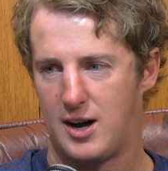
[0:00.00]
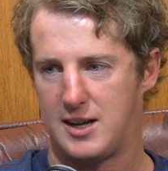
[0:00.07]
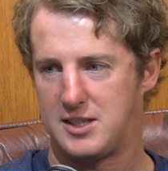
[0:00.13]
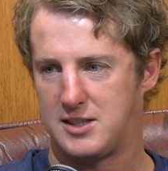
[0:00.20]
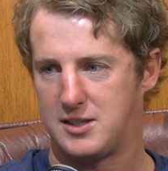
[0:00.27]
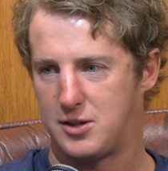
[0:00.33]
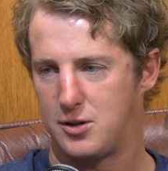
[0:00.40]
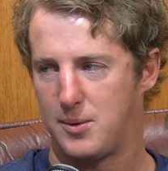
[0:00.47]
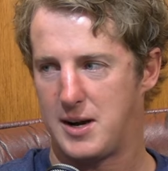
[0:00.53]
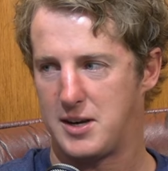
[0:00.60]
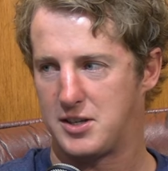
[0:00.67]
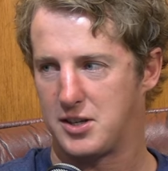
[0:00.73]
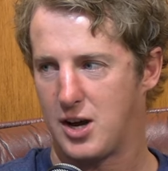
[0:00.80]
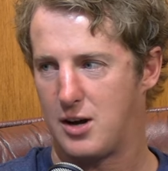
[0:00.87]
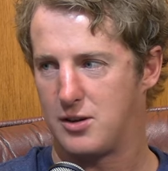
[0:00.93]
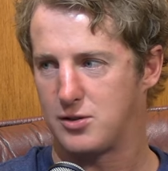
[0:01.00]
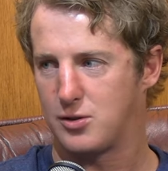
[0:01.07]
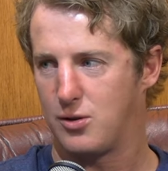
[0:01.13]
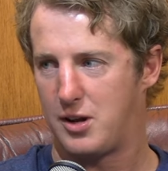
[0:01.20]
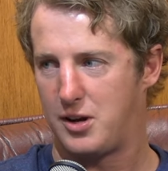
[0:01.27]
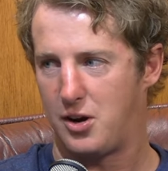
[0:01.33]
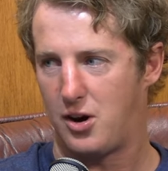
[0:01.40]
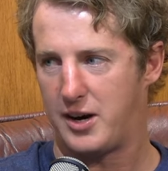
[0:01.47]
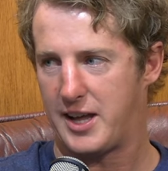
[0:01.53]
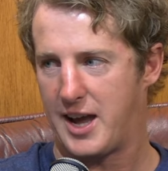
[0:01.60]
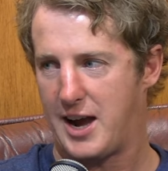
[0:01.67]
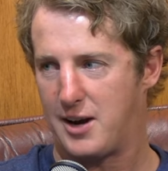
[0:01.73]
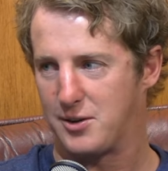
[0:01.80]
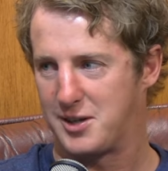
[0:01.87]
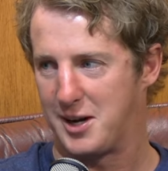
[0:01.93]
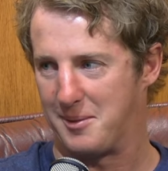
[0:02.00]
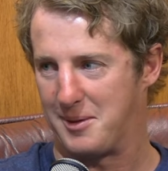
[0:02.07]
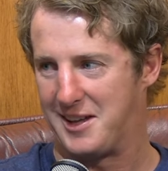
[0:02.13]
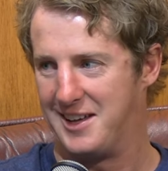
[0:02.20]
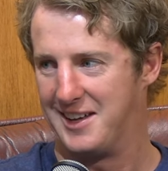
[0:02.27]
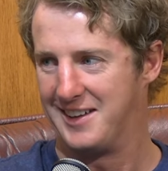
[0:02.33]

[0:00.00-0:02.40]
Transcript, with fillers: just two weeks ago and scored like 98 or something. Yeah,